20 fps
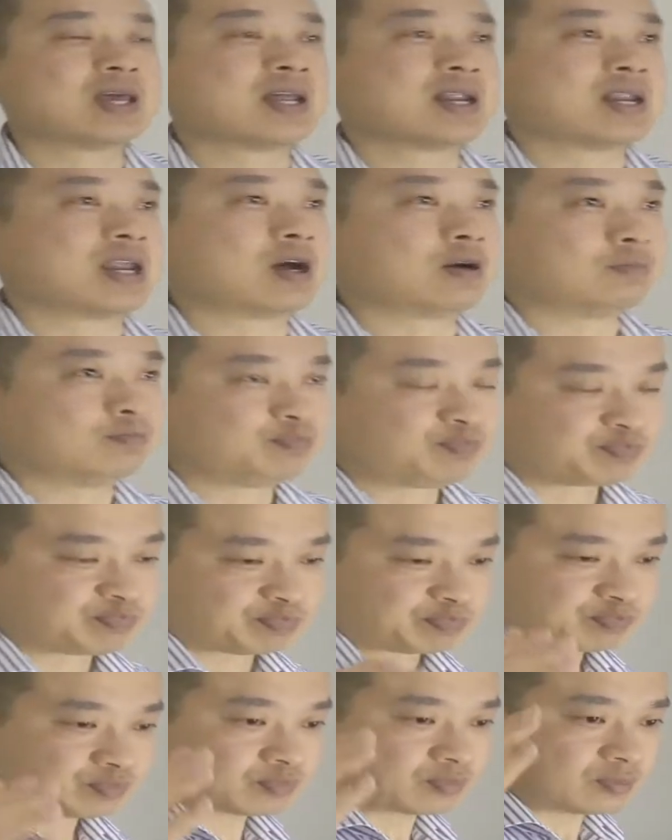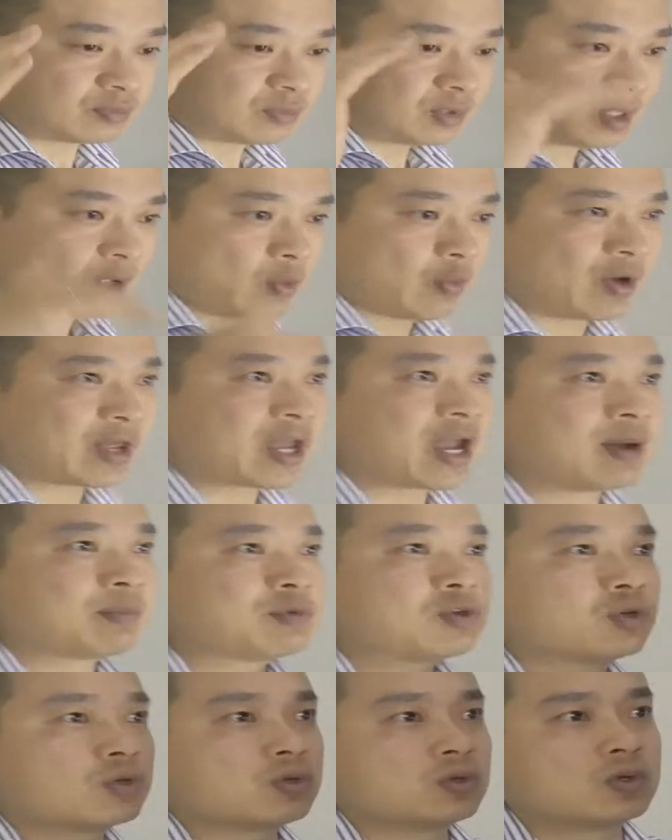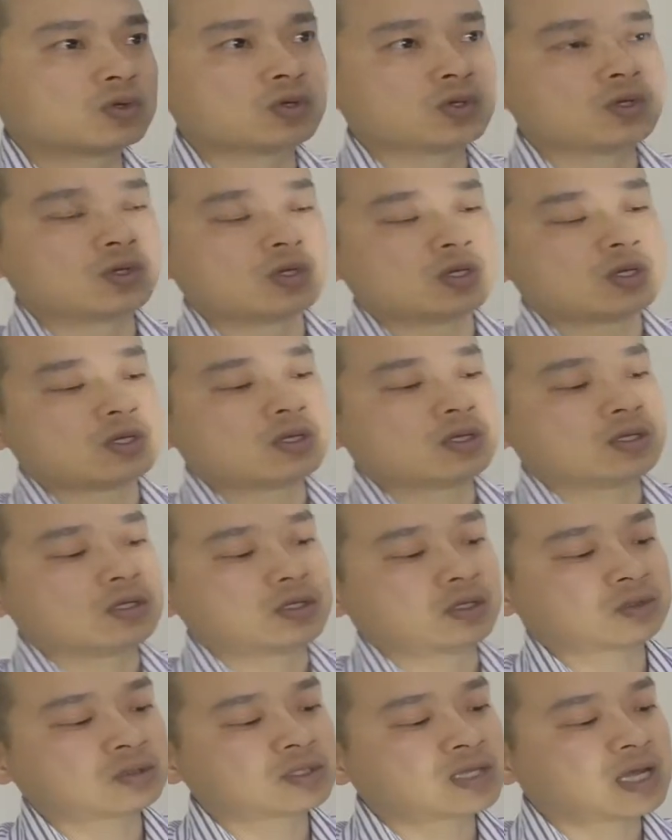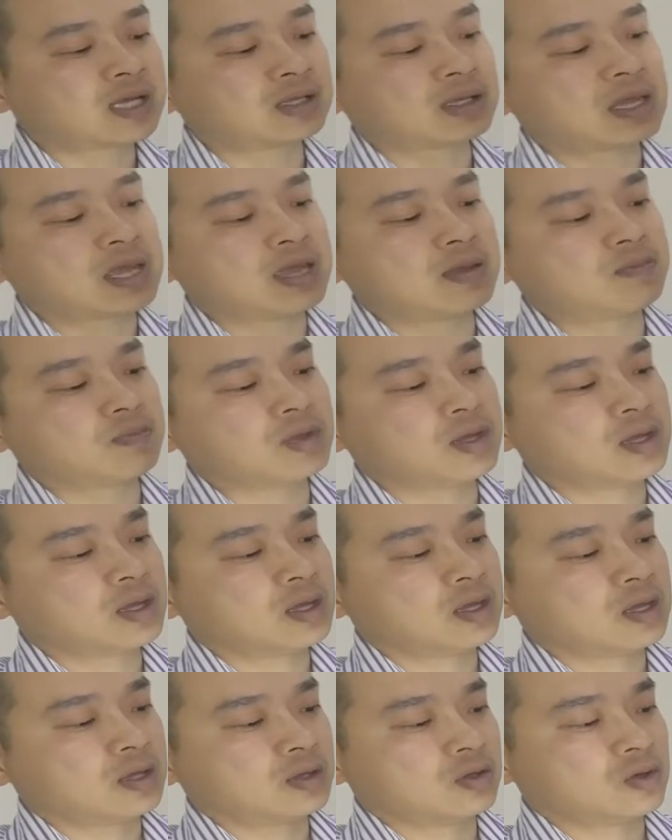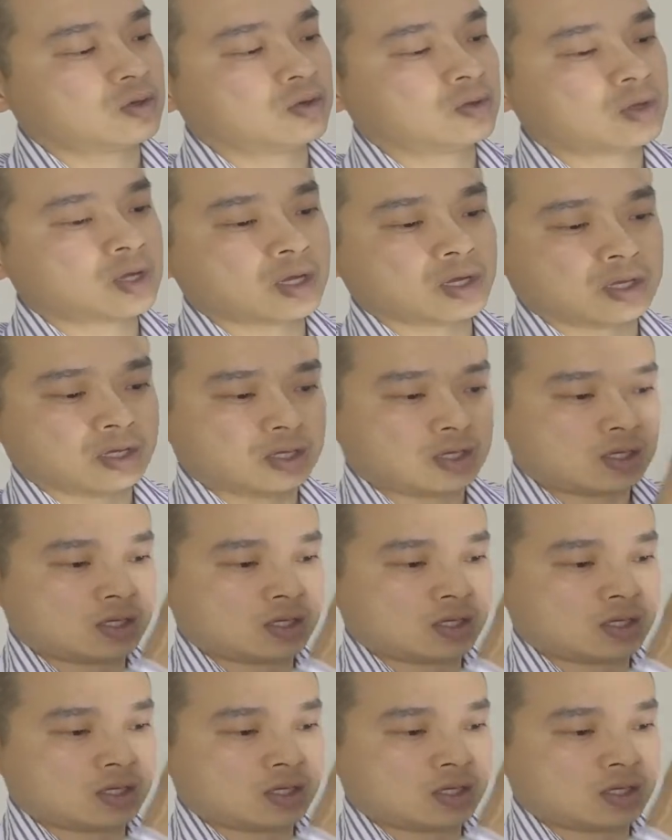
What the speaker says: Now, when it comes to, Dr. Tan came to the,